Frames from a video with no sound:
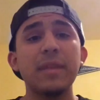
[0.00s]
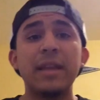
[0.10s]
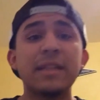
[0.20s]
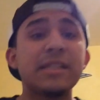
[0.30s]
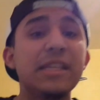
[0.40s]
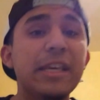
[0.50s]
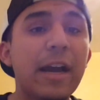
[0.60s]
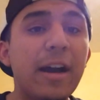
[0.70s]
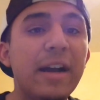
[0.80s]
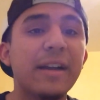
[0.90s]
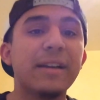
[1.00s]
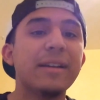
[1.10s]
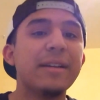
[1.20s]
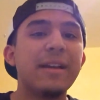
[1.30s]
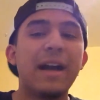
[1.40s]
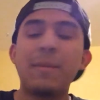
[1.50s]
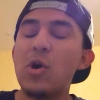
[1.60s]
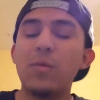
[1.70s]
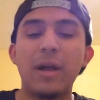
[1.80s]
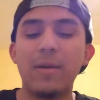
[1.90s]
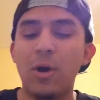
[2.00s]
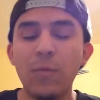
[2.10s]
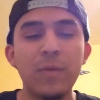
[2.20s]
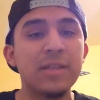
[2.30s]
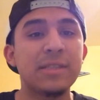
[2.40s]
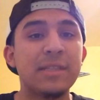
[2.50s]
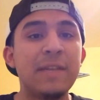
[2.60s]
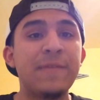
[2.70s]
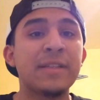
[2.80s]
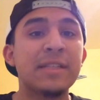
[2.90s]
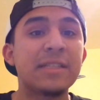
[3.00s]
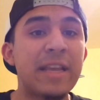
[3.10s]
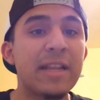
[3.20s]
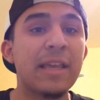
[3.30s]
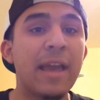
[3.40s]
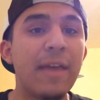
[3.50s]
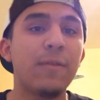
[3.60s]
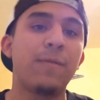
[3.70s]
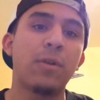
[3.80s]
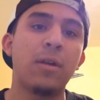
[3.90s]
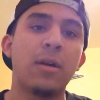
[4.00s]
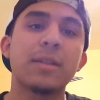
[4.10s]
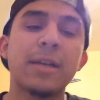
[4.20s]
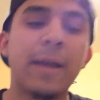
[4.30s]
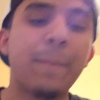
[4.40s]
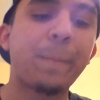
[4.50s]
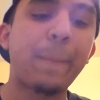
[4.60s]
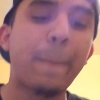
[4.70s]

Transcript: and it's young. Hopefully this defense can stay together for a long time.